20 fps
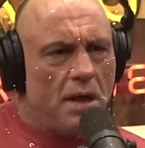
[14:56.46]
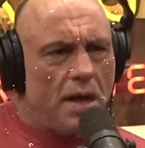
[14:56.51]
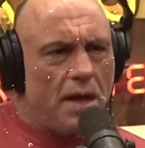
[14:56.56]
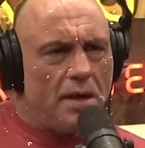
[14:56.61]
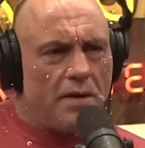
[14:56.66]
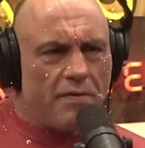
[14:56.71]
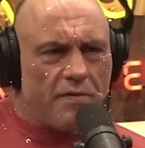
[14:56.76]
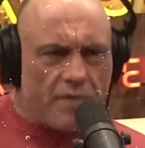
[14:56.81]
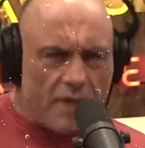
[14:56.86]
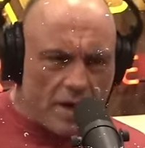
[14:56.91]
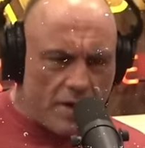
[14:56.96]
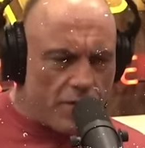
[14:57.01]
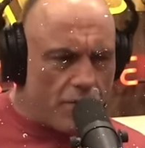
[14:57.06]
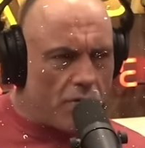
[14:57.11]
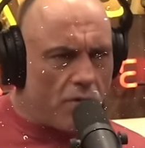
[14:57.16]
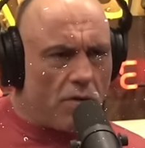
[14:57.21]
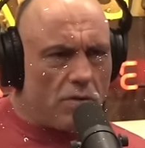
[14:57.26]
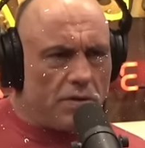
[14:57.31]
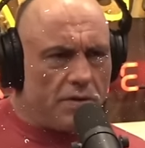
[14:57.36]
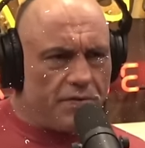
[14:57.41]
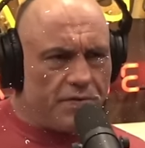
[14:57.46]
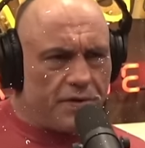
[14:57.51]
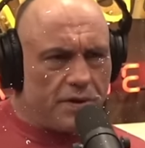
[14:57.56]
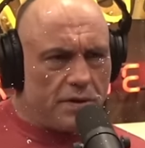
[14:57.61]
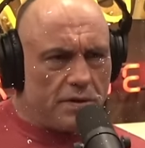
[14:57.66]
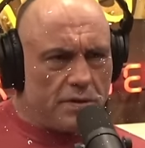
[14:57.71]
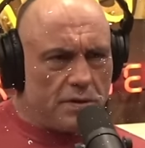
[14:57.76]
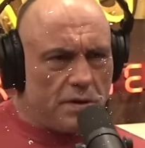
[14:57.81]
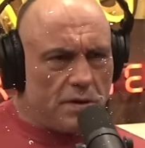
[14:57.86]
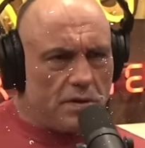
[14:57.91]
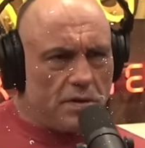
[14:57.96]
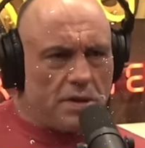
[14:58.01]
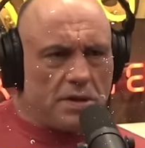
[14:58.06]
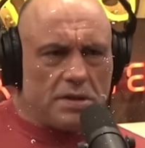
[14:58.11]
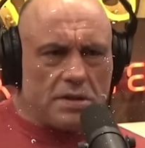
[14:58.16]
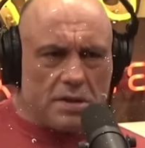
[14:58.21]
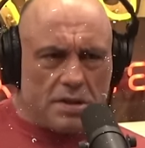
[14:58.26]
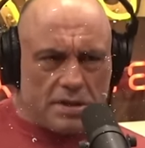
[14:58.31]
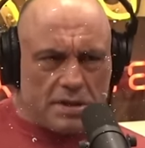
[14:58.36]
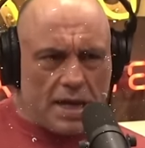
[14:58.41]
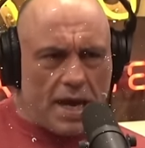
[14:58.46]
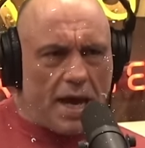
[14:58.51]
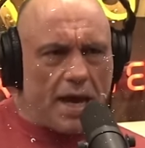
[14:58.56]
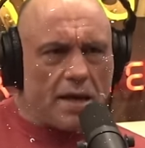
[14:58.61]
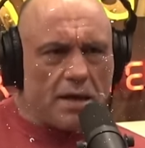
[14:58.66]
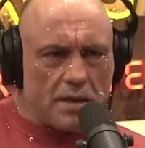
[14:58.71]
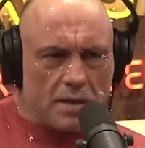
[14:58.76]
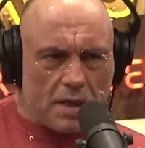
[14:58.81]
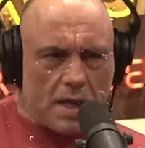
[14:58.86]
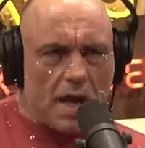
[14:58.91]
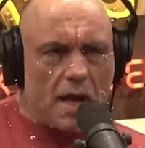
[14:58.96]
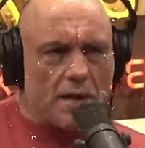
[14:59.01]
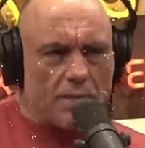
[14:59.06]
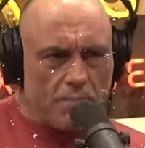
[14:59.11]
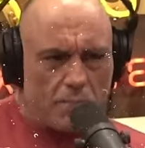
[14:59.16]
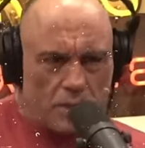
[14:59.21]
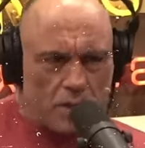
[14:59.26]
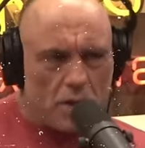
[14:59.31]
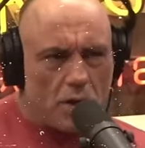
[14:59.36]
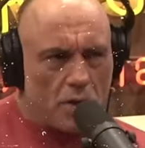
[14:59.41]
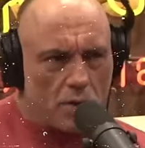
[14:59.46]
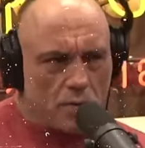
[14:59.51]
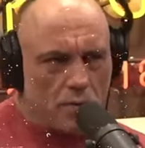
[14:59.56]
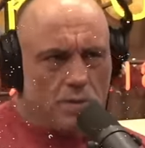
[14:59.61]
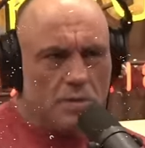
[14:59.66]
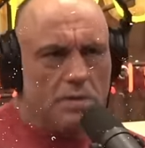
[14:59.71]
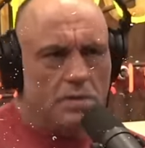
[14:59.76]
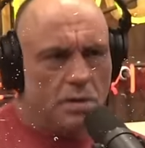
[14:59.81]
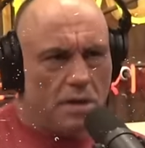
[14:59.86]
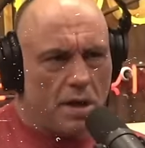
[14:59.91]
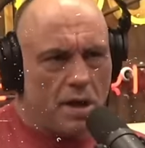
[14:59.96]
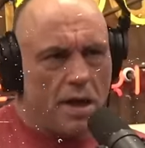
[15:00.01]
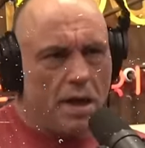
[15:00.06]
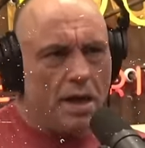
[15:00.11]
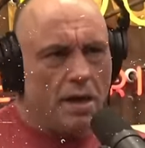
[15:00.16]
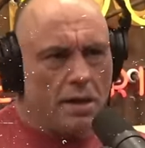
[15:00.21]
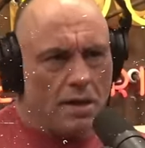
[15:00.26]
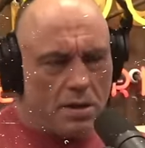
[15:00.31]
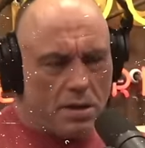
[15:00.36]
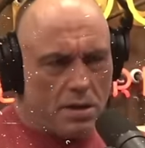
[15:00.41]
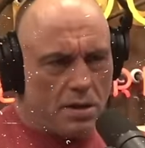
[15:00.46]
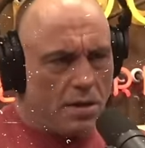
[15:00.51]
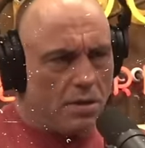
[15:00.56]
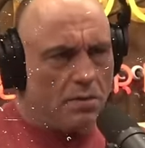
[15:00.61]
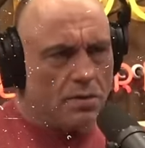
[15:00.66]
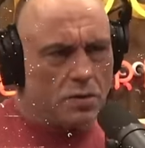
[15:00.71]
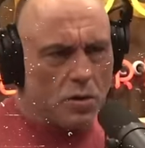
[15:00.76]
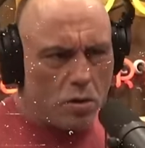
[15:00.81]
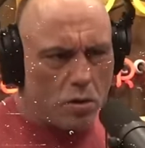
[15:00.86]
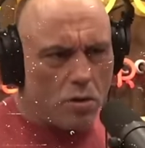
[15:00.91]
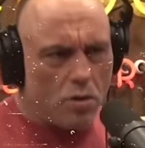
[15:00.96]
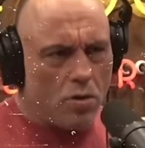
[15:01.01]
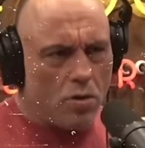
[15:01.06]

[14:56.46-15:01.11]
and Evander Holyfield. You know, he's had a lot of blows. And, you know, it's